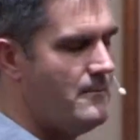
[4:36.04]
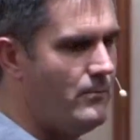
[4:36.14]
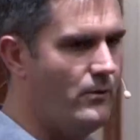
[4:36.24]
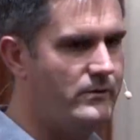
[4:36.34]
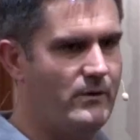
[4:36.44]

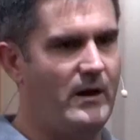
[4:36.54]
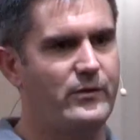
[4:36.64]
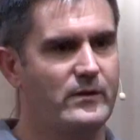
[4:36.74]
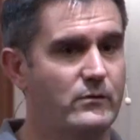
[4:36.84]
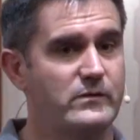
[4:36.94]
But I
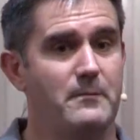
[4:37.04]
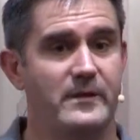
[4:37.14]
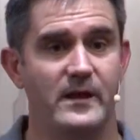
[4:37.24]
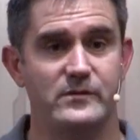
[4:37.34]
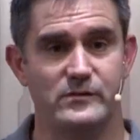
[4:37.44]
think those
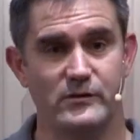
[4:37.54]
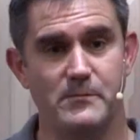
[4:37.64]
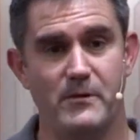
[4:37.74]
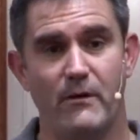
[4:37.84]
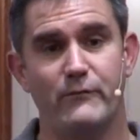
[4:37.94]
applications are going to
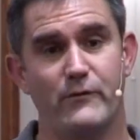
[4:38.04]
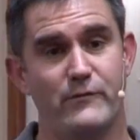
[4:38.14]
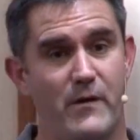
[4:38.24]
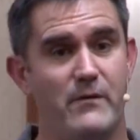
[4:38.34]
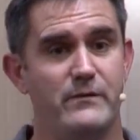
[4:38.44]
be around for a
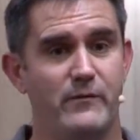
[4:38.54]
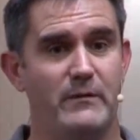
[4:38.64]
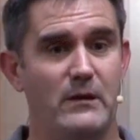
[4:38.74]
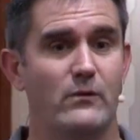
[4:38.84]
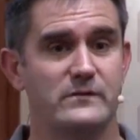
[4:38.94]
very,
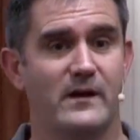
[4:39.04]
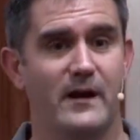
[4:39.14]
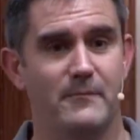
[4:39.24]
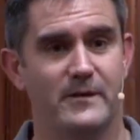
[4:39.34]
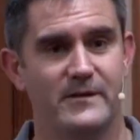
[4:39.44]
very long time.